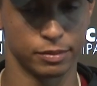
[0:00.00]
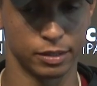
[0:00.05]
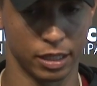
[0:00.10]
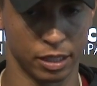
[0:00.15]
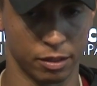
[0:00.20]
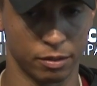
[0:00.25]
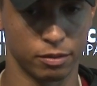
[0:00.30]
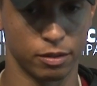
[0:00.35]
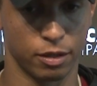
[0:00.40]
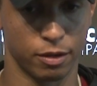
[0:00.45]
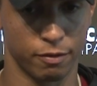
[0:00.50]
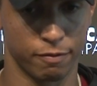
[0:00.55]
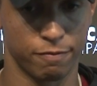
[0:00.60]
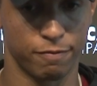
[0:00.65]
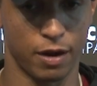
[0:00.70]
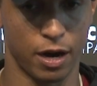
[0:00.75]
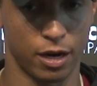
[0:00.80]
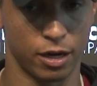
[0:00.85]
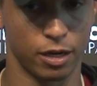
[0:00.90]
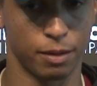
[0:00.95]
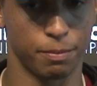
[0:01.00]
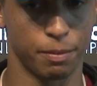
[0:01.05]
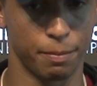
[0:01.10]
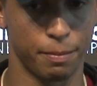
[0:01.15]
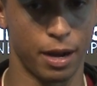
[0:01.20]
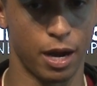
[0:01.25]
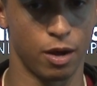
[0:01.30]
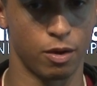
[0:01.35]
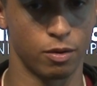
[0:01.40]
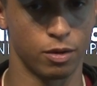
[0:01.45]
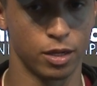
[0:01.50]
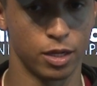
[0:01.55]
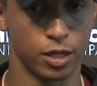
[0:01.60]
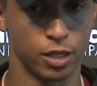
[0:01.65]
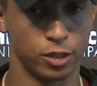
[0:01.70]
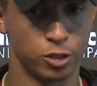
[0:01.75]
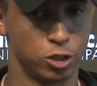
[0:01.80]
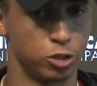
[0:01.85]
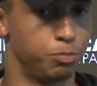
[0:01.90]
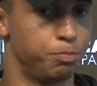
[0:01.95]
They're they're fired up about
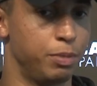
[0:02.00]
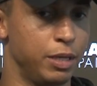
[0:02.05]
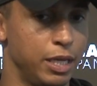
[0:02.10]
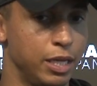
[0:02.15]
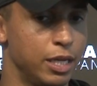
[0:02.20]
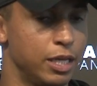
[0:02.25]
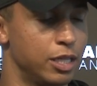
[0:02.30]
just being